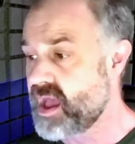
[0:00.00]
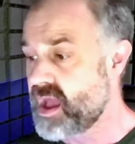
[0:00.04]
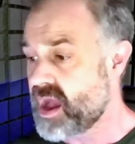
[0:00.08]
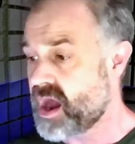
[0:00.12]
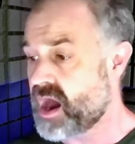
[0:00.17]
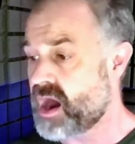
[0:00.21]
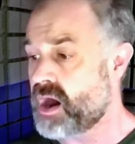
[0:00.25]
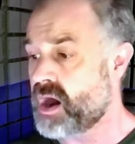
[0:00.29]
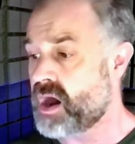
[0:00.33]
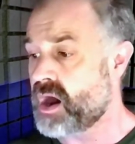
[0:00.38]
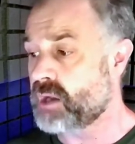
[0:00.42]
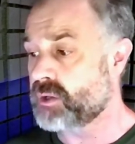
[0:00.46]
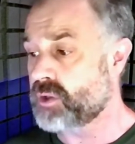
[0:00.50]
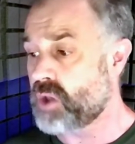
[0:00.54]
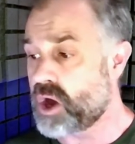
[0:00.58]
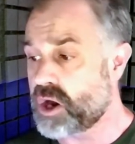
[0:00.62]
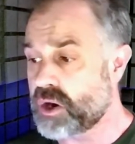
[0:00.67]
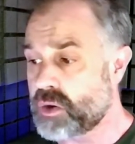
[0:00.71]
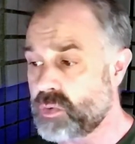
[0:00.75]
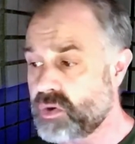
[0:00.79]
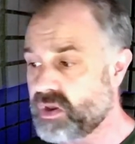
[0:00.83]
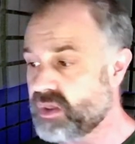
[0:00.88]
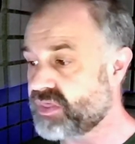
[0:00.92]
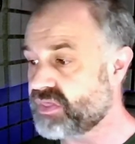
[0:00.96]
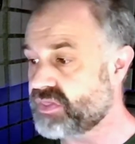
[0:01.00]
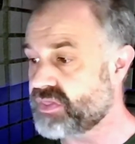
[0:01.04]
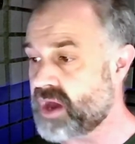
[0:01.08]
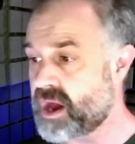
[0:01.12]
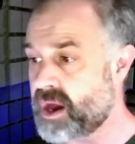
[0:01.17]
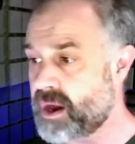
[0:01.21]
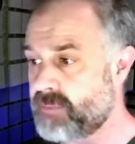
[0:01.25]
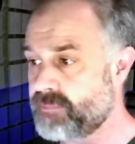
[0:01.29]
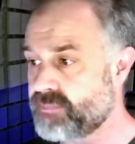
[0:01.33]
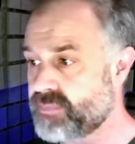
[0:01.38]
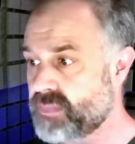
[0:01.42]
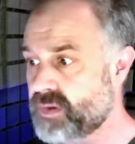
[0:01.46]
uh, along with
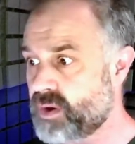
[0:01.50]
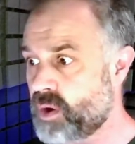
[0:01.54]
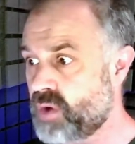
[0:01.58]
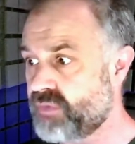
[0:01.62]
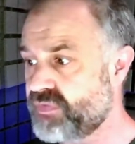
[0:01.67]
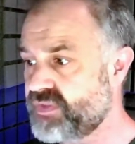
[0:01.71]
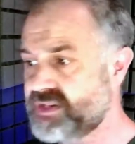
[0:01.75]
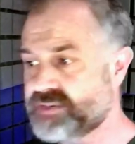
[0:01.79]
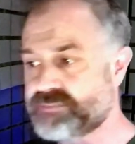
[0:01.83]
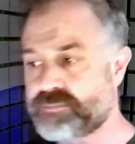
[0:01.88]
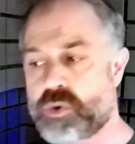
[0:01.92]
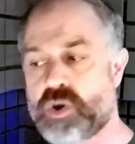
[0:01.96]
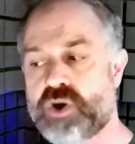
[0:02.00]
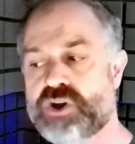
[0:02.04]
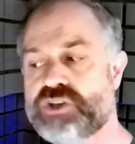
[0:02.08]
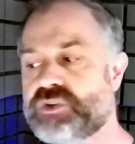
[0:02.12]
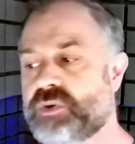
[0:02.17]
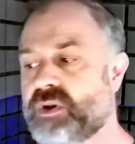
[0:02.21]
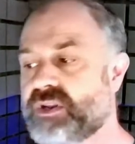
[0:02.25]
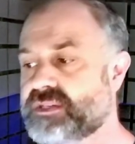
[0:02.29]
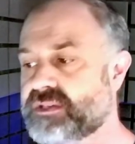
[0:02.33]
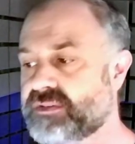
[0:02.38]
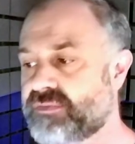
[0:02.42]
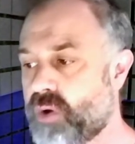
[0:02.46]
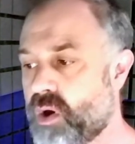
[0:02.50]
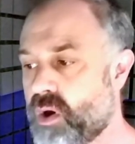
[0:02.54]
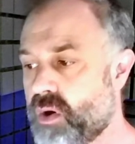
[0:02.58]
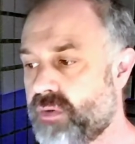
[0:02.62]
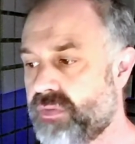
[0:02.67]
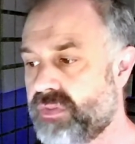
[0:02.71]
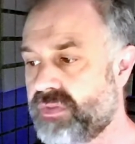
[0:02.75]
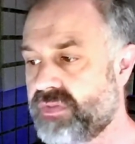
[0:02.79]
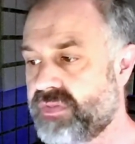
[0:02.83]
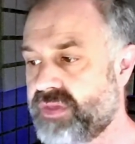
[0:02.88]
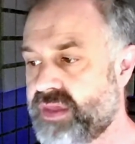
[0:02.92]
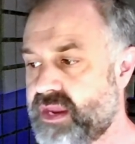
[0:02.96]
um, all these portraits of all
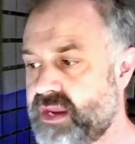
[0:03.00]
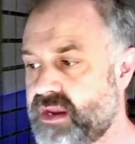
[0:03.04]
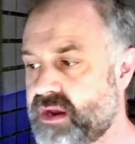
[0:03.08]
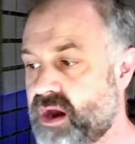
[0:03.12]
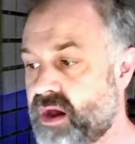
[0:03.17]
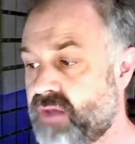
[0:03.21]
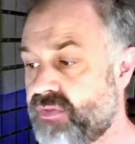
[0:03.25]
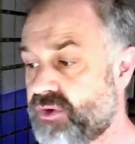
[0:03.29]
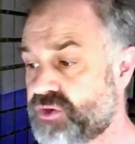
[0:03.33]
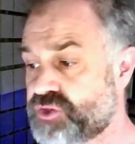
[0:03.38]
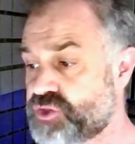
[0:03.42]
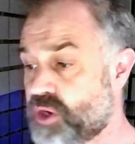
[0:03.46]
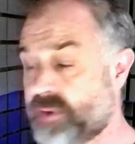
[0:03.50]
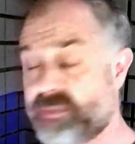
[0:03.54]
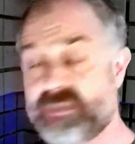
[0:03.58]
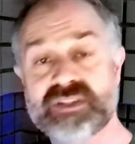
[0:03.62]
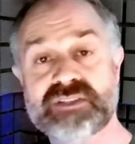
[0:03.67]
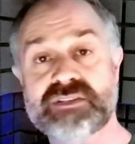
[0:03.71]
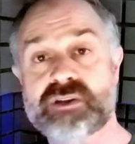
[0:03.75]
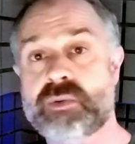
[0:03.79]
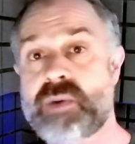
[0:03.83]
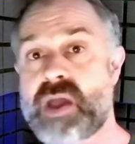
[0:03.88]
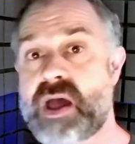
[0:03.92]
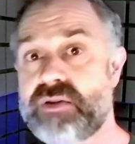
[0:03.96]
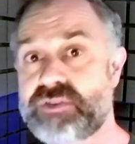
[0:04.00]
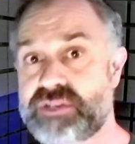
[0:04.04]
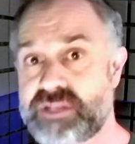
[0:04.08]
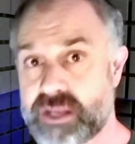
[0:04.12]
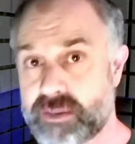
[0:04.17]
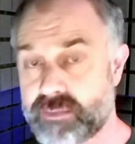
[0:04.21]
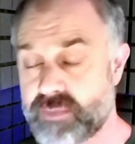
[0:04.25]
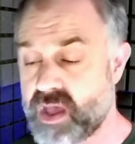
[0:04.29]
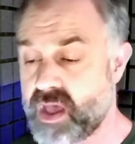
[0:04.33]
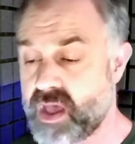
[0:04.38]
the, the other Germans around him,